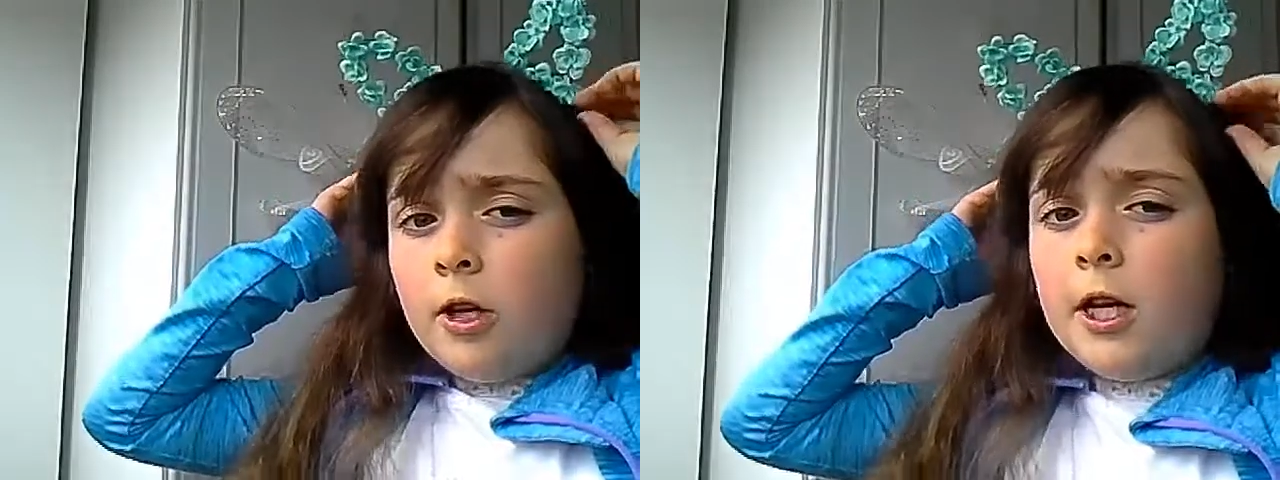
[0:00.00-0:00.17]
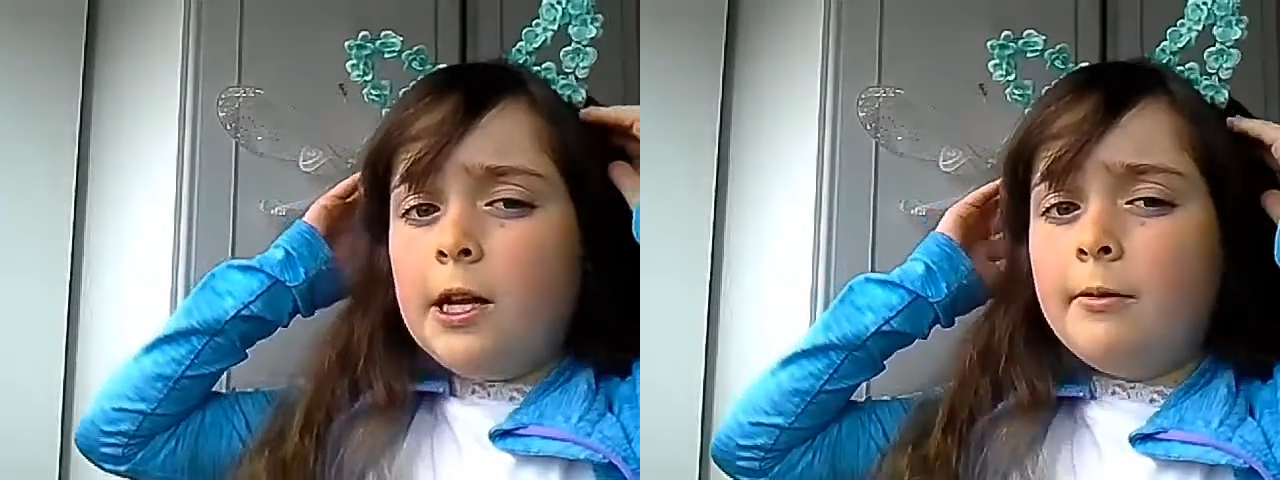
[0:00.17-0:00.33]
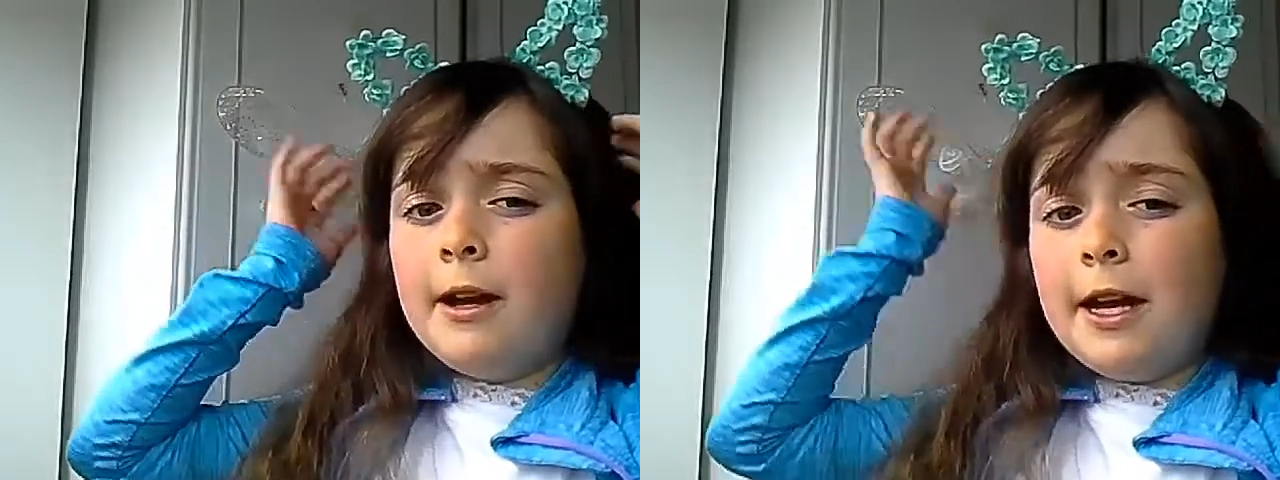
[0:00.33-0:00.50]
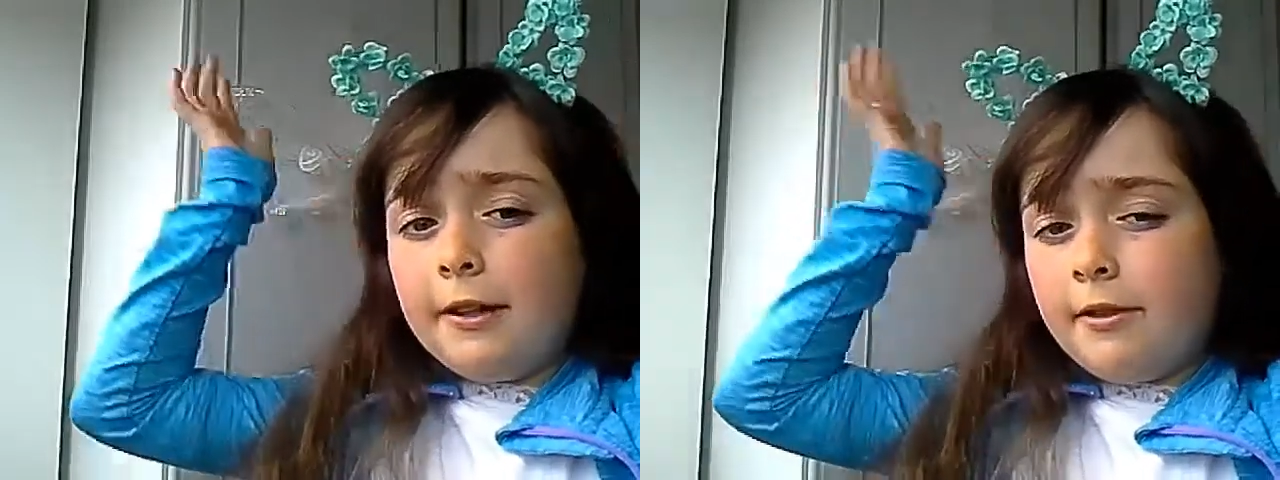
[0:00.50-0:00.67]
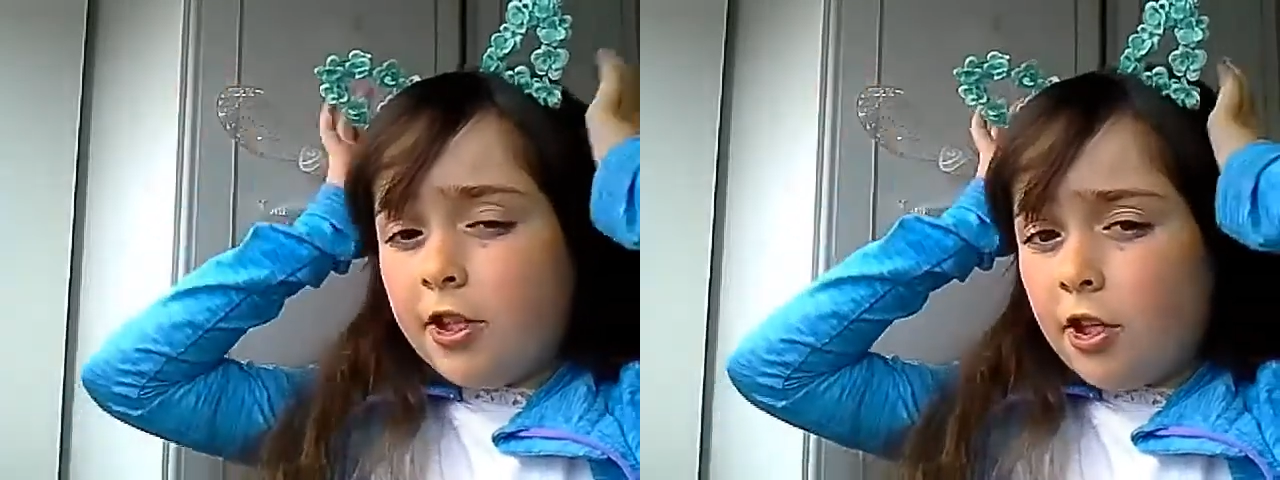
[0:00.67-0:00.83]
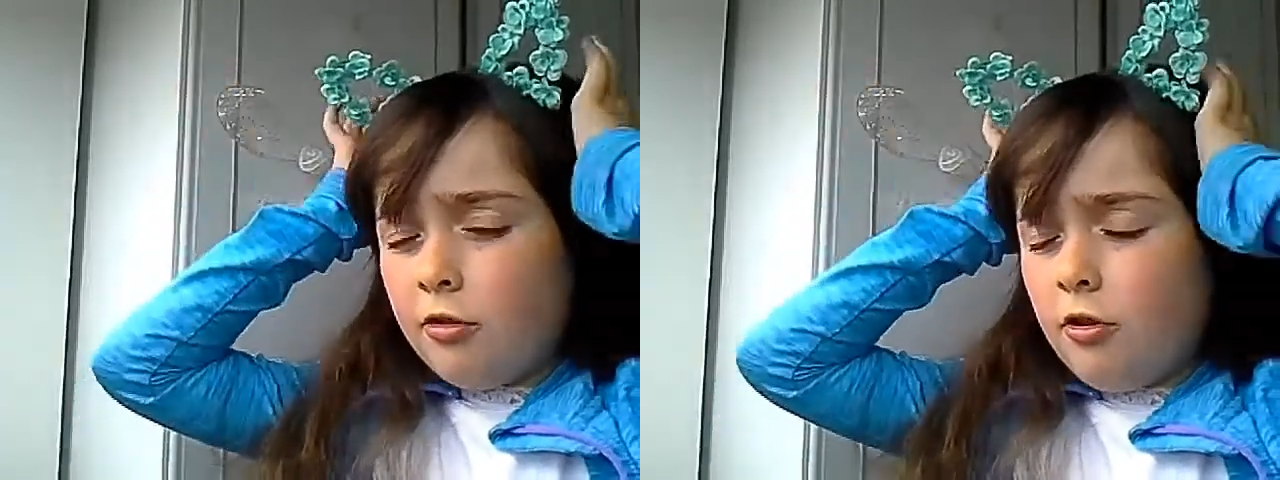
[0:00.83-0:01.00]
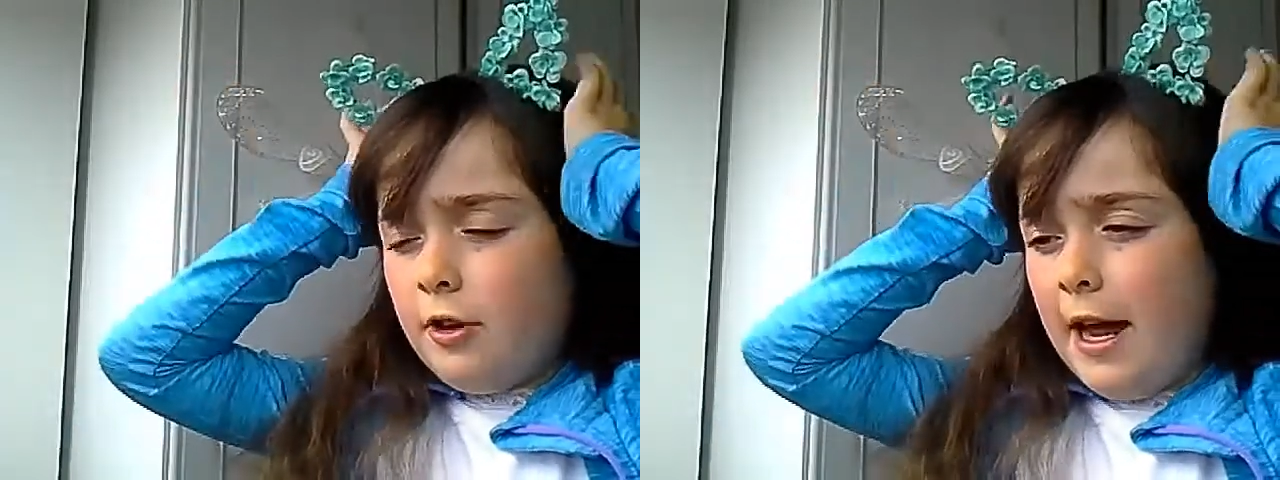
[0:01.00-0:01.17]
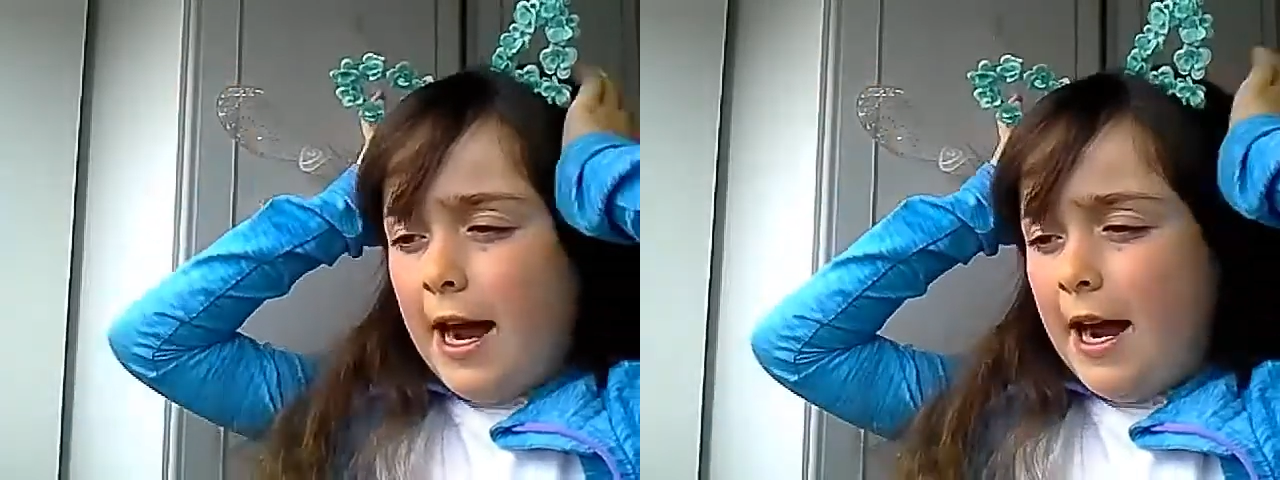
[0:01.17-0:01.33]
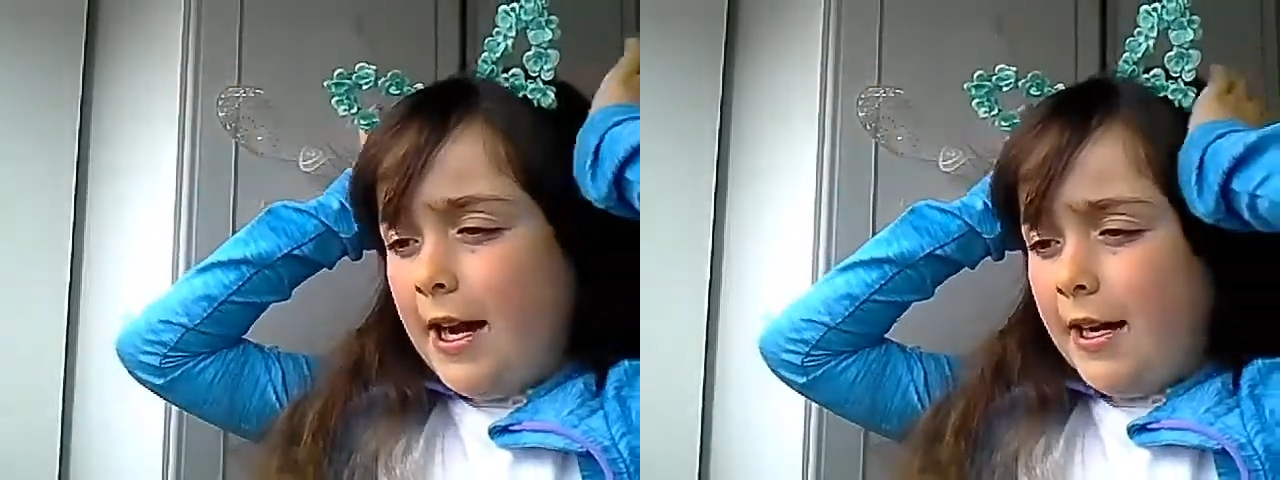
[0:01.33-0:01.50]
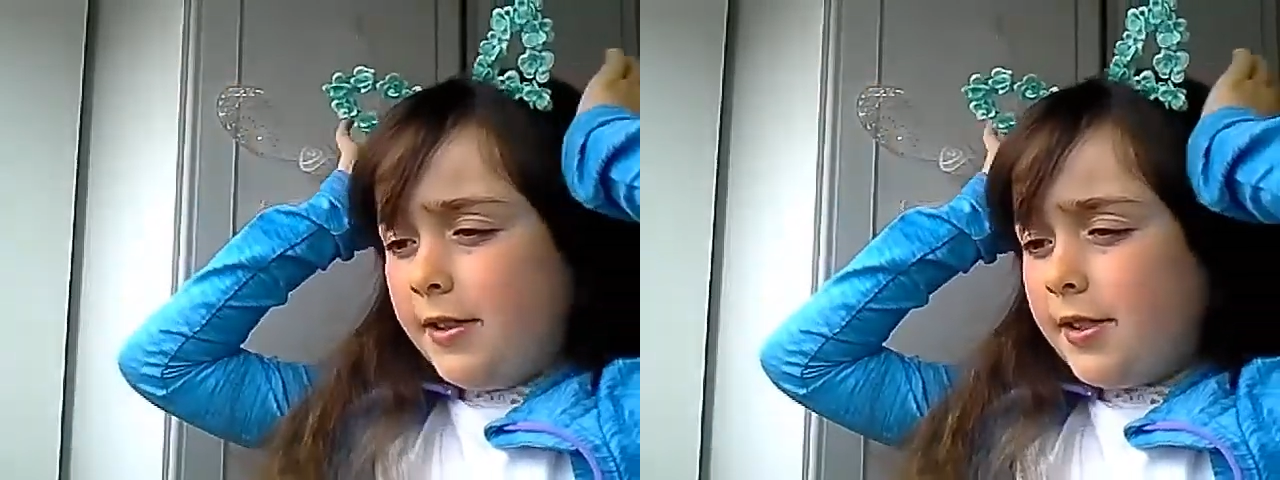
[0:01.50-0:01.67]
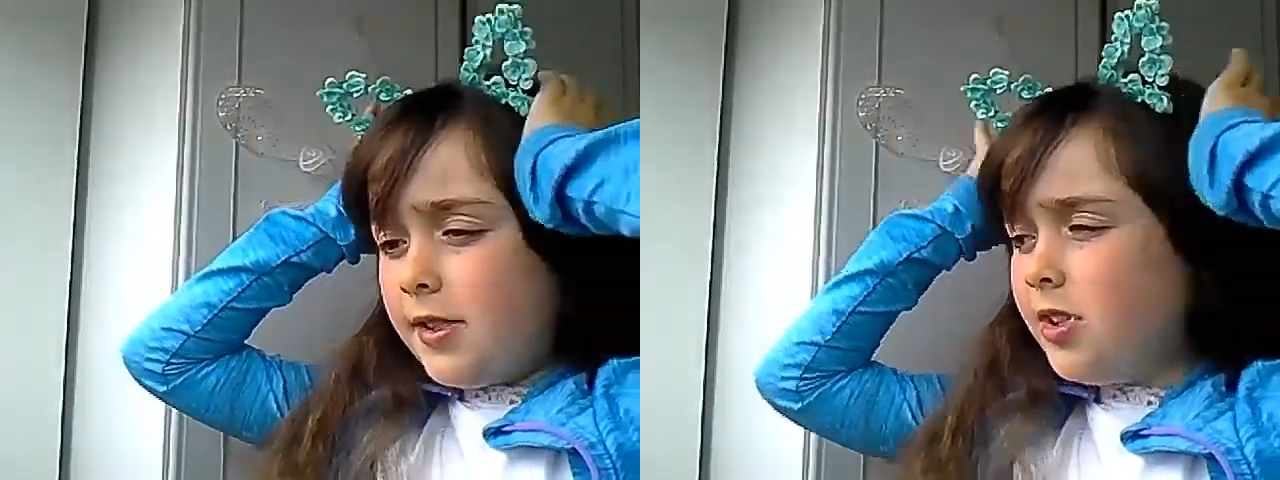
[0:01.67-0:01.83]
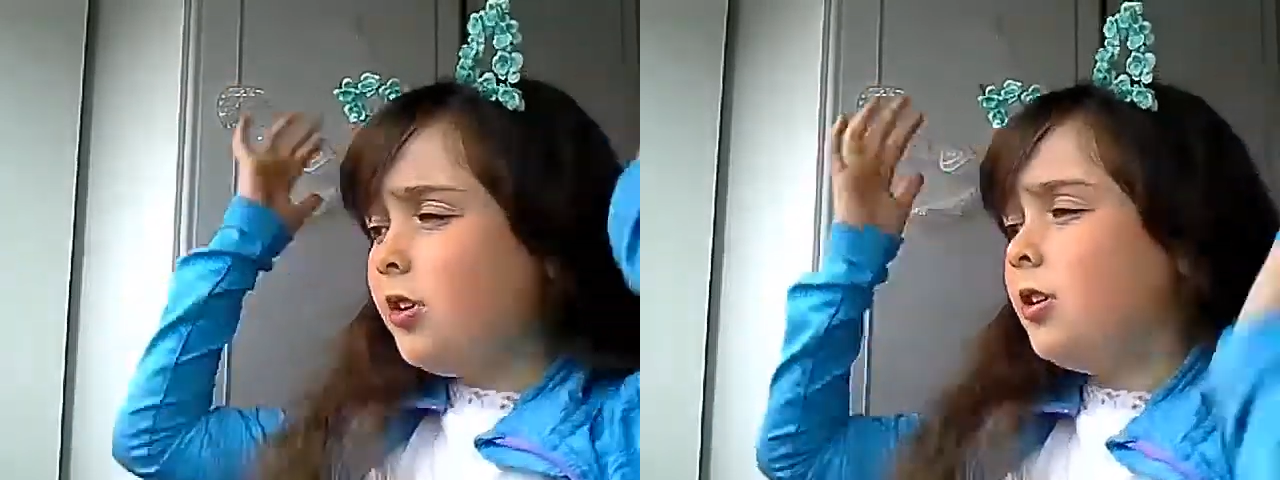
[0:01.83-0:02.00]
Anyway, they do look
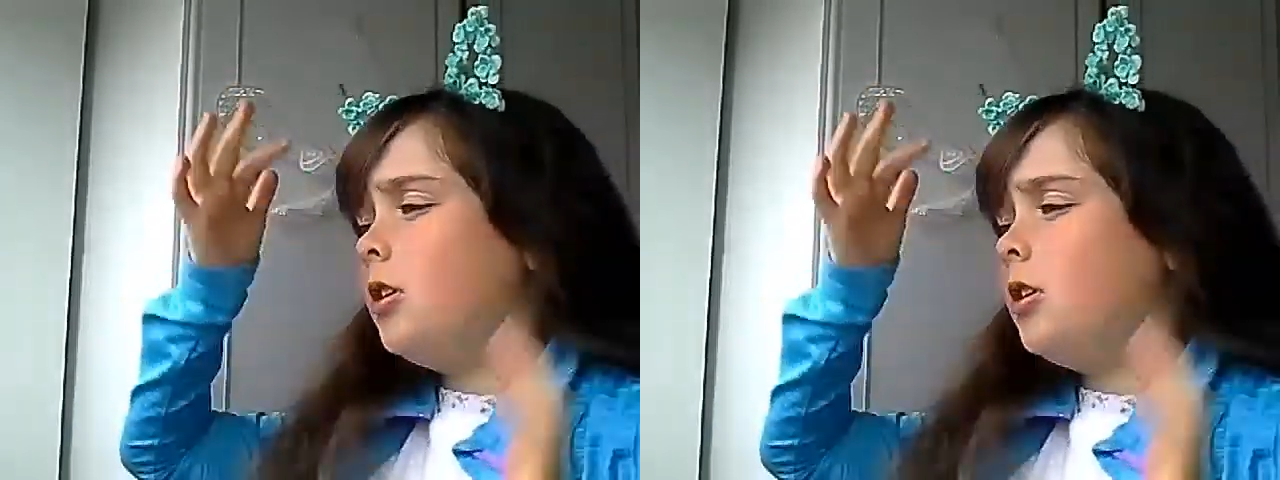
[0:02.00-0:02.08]
nice.